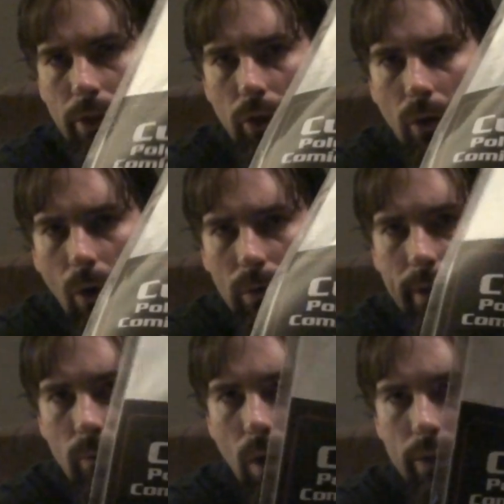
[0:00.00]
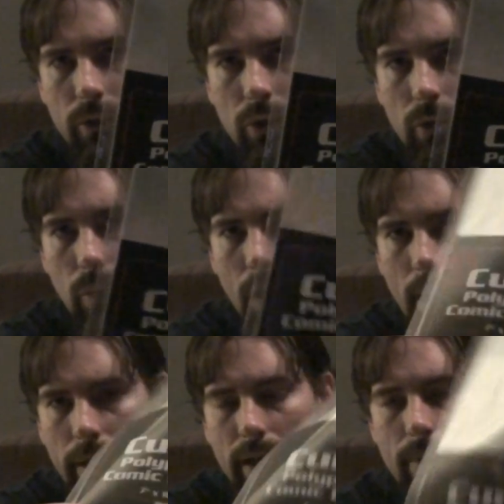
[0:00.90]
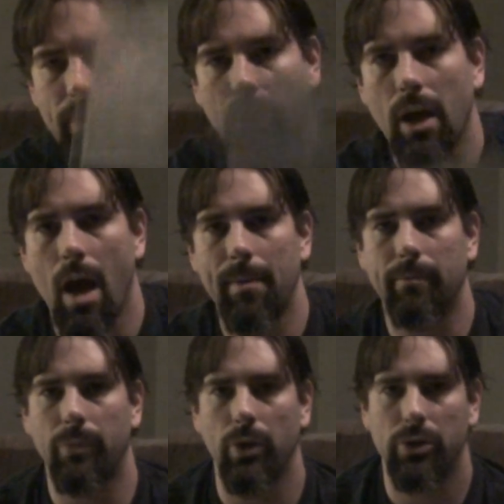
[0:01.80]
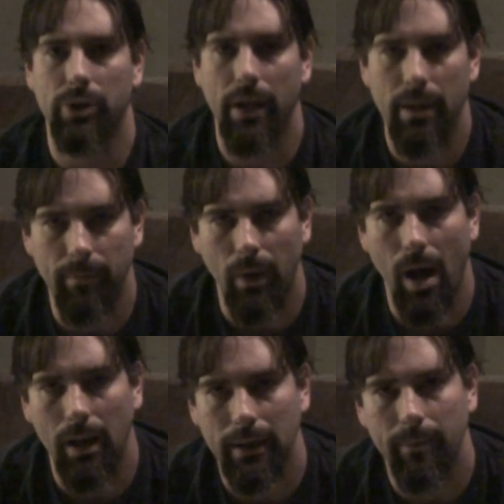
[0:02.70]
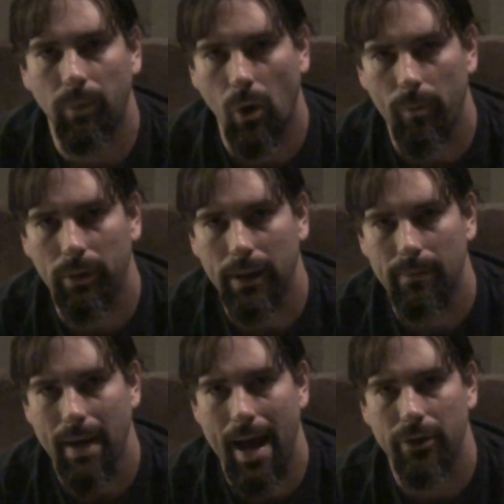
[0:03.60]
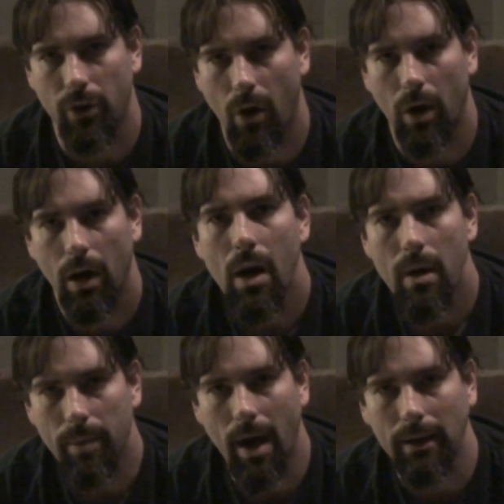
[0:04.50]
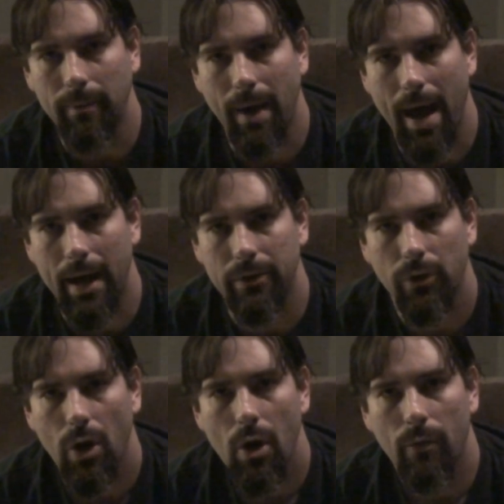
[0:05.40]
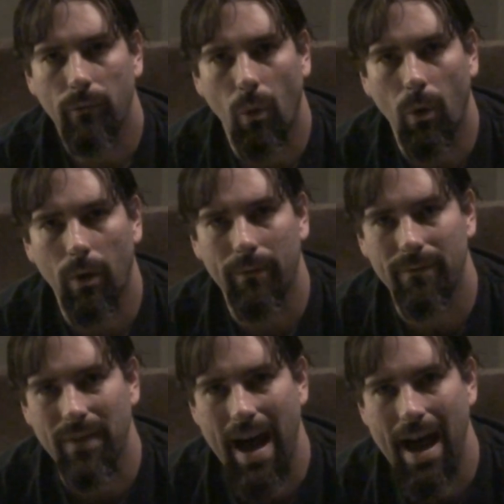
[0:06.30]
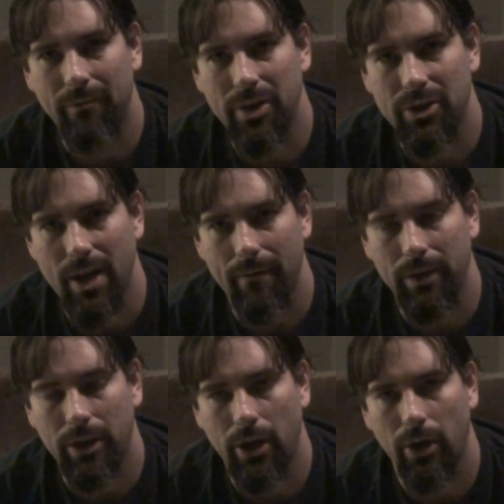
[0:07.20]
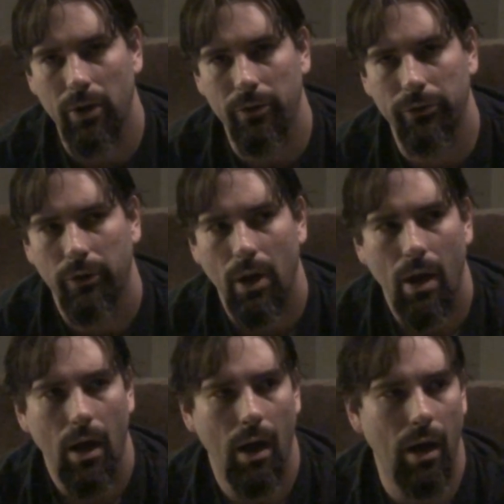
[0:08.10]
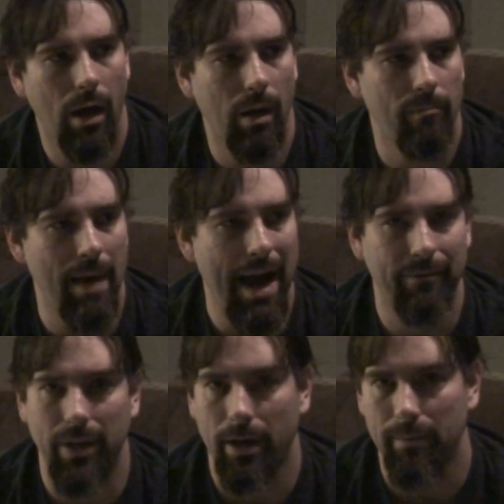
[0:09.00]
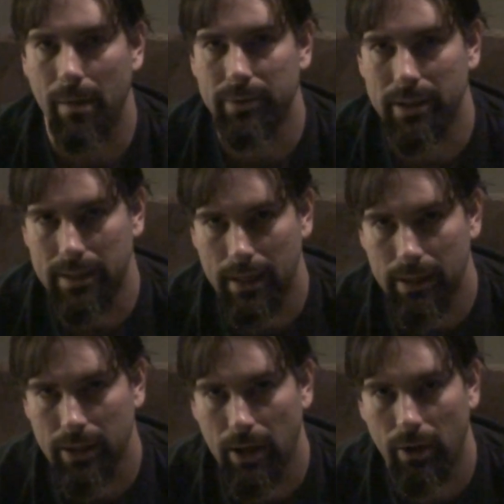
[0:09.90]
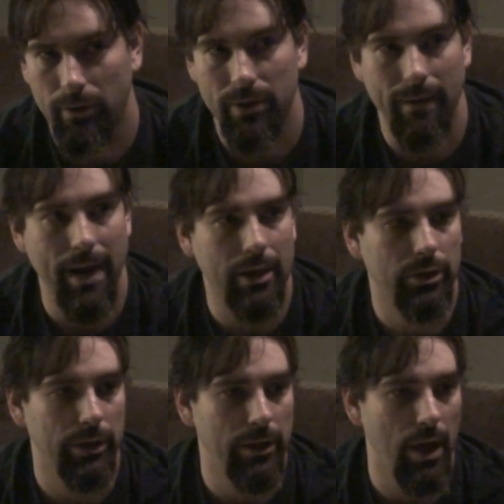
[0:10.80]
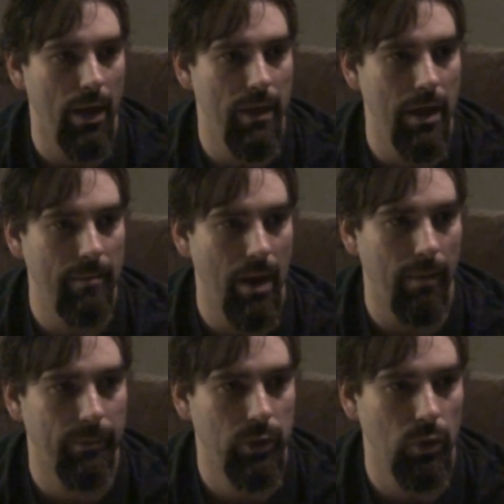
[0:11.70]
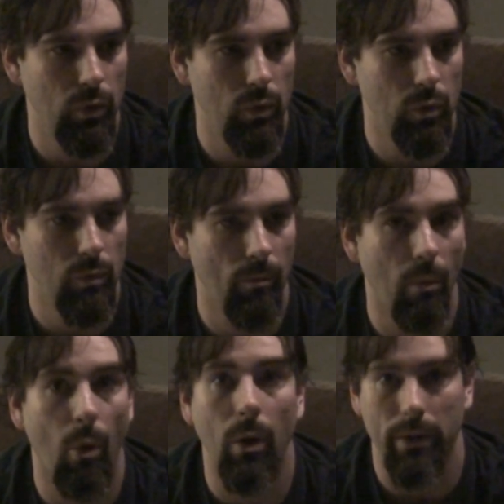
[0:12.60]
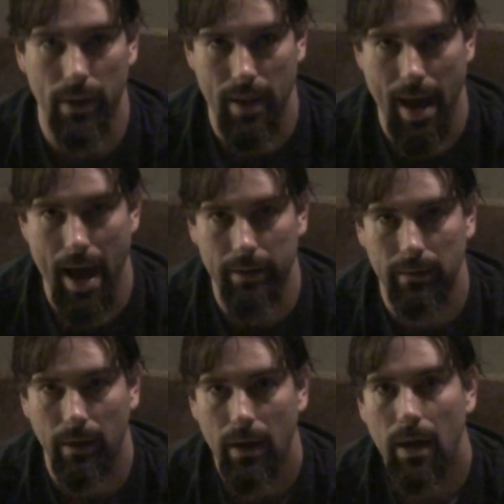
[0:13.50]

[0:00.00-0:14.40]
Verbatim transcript: you only want to keep your comic books in the polypropylene bags or poly bags for five to seven years. Um, I've done them up to ten years. I've actually done them up to more than that,